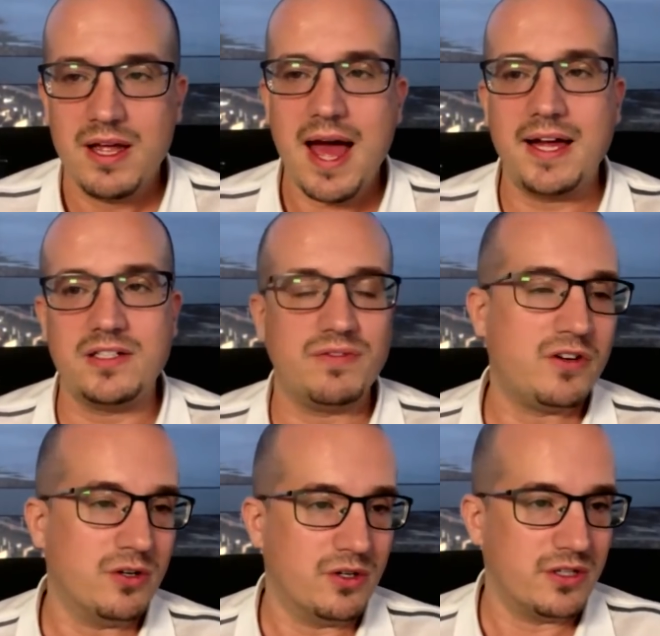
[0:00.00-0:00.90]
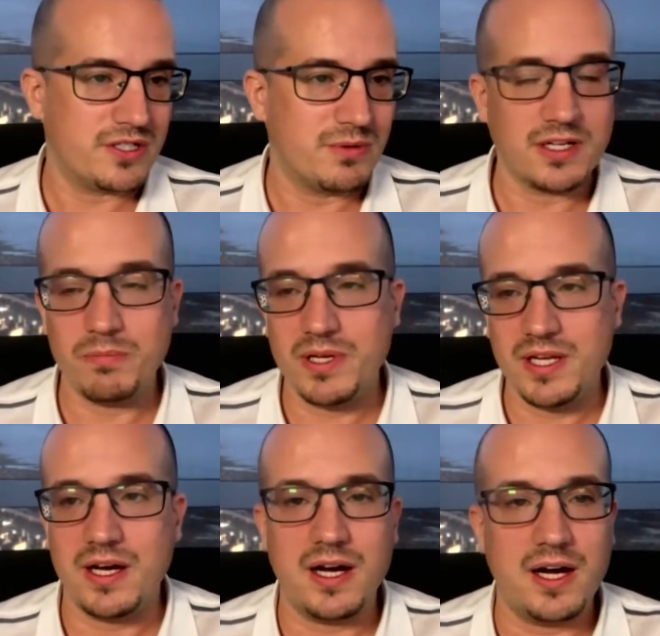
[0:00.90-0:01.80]
And of course, we're going to
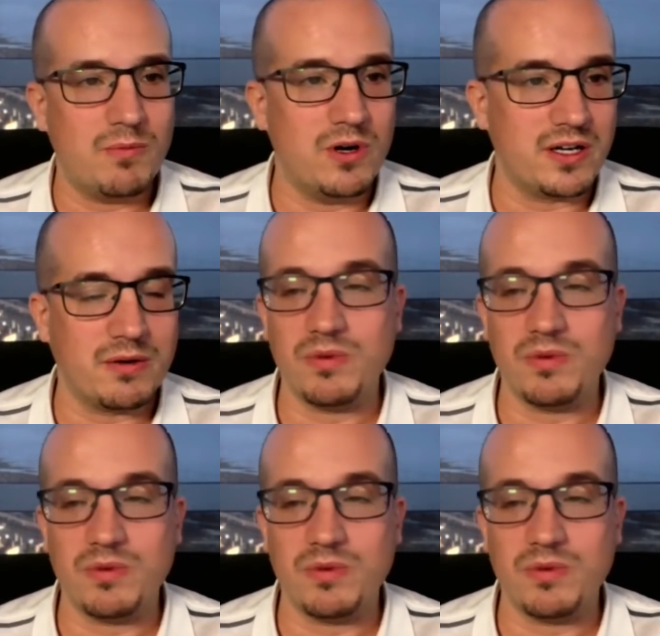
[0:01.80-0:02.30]
be working